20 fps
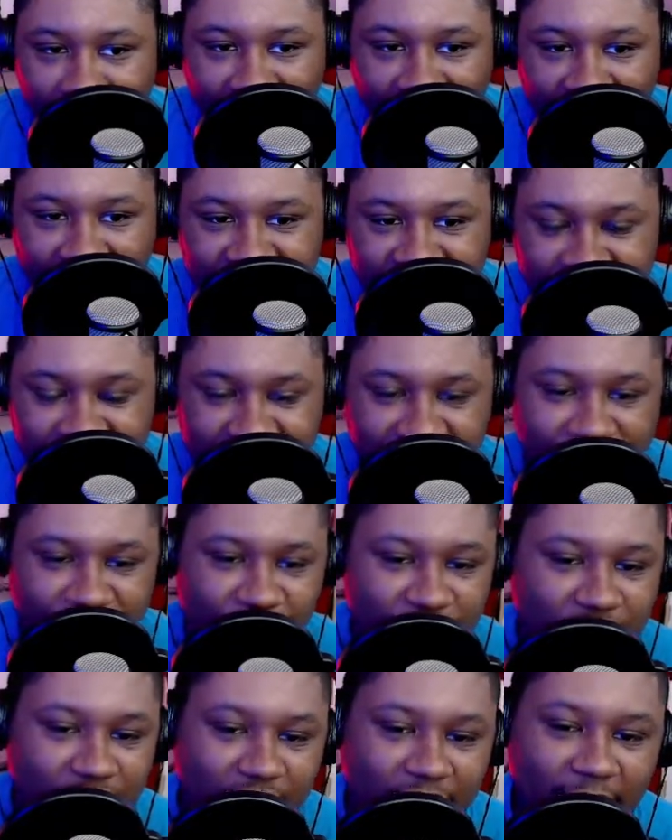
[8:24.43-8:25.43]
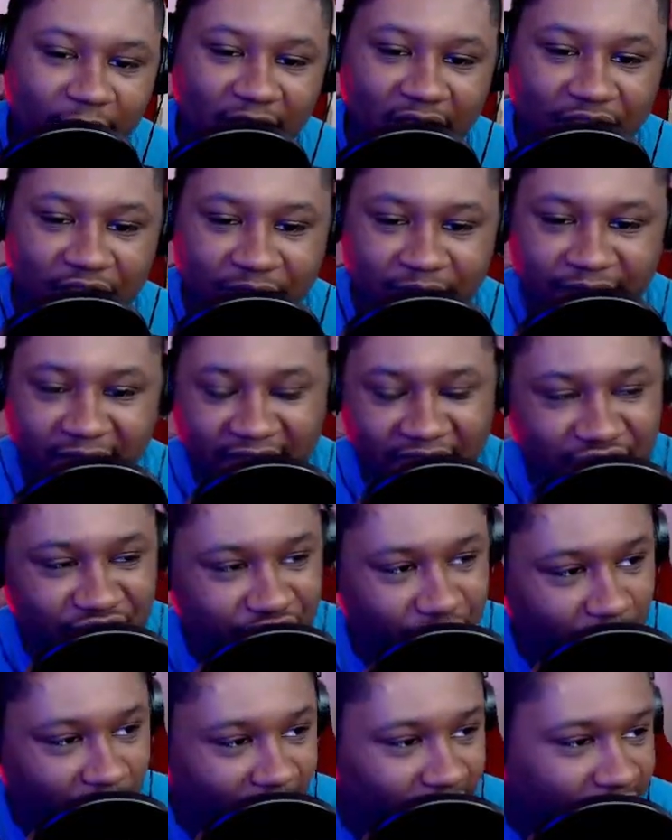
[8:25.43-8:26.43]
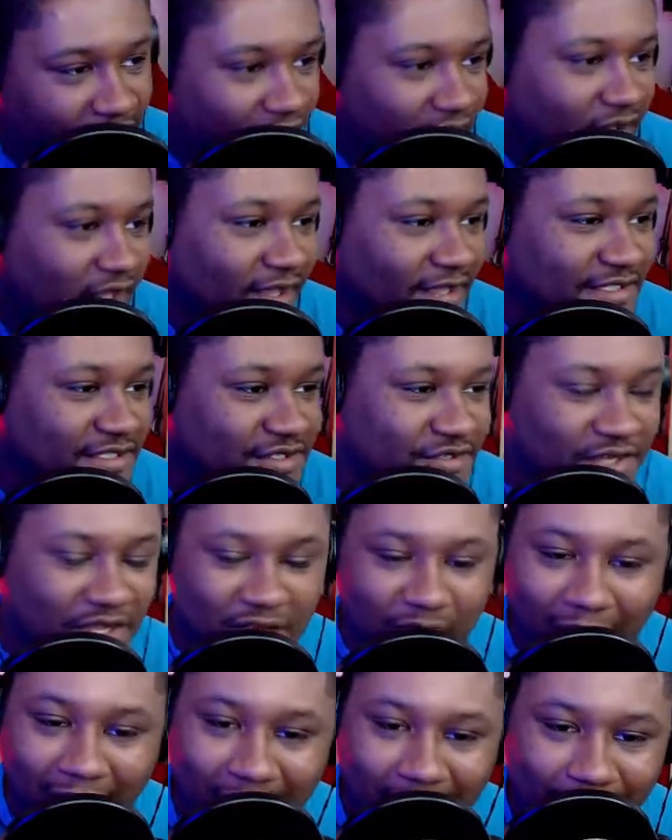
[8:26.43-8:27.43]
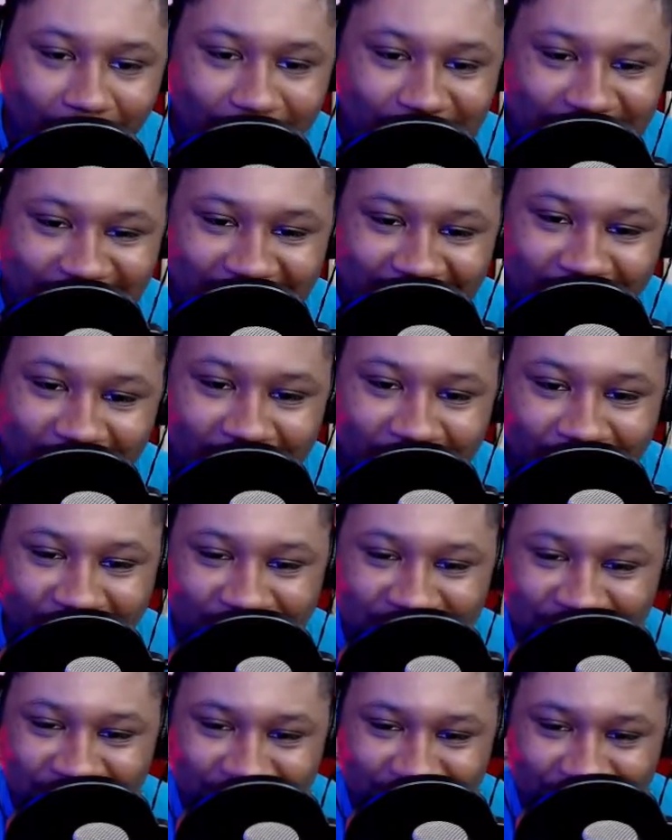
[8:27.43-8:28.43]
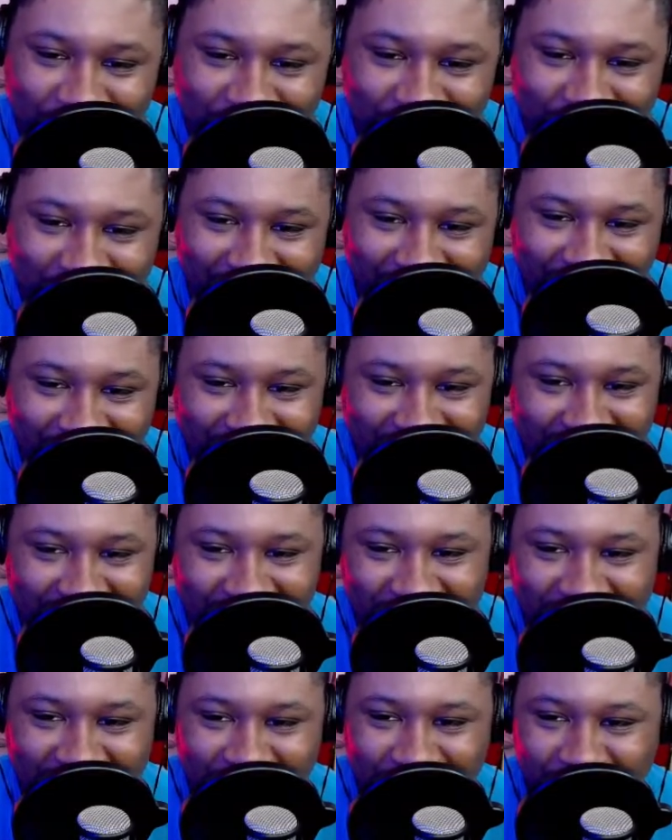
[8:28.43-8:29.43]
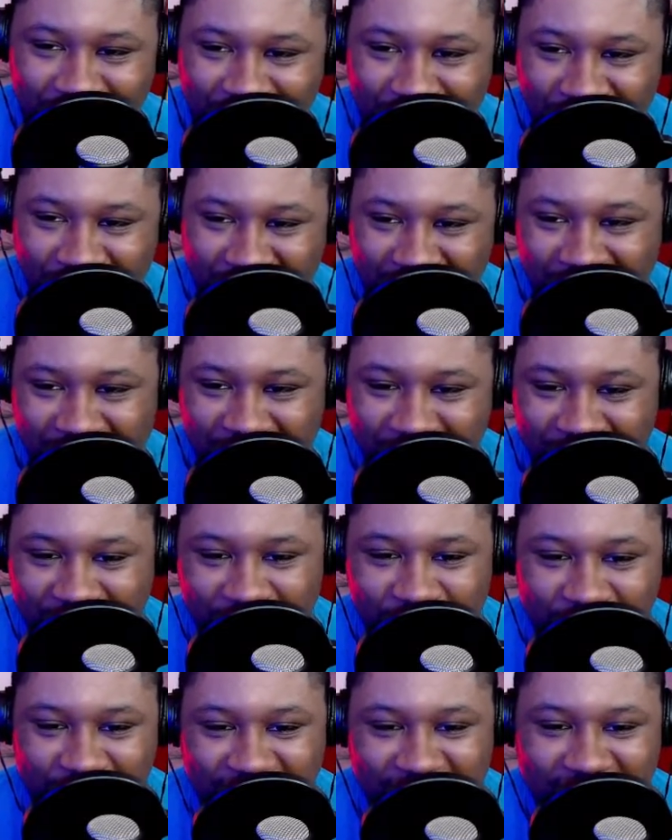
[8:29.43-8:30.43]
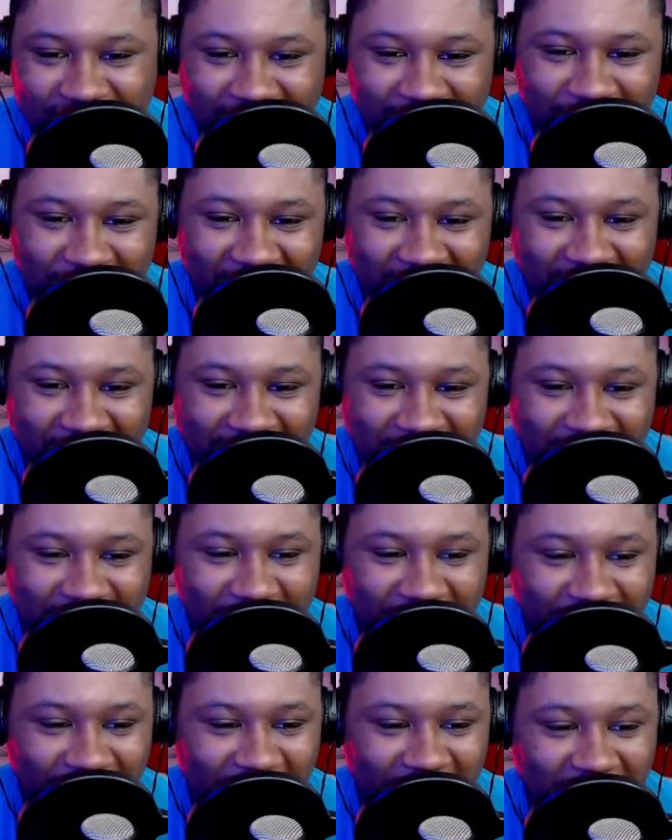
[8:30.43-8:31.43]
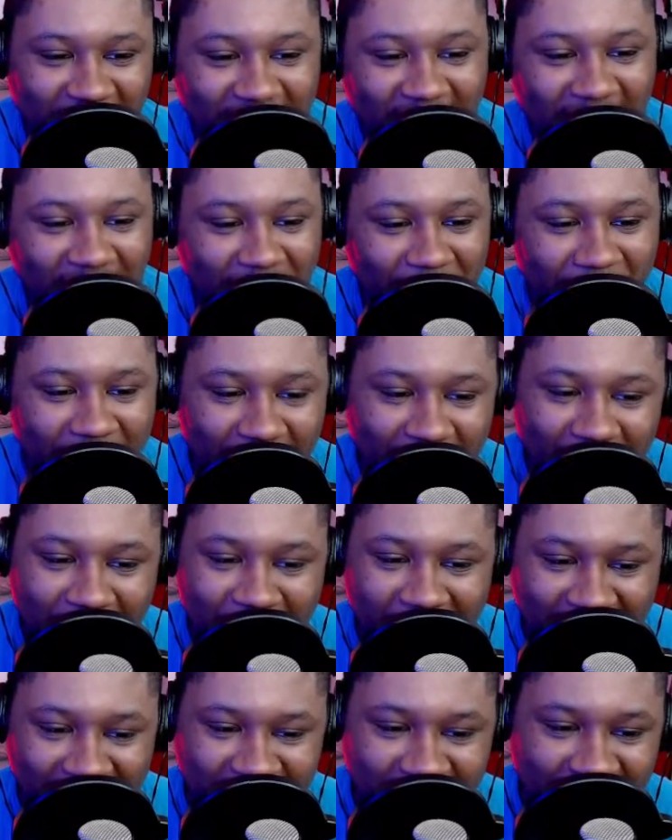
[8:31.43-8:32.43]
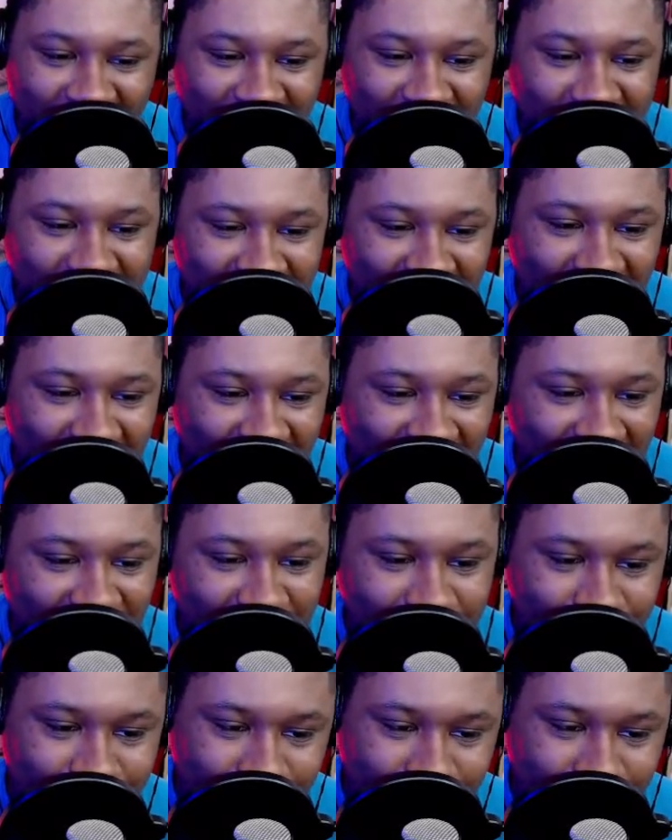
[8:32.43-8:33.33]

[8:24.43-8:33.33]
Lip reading: Suzaku, my other pride and joy. As you know, I was saving up for Suzaku, and then they just kept on pushing his release date back, and then I finally got him maxed out entirely.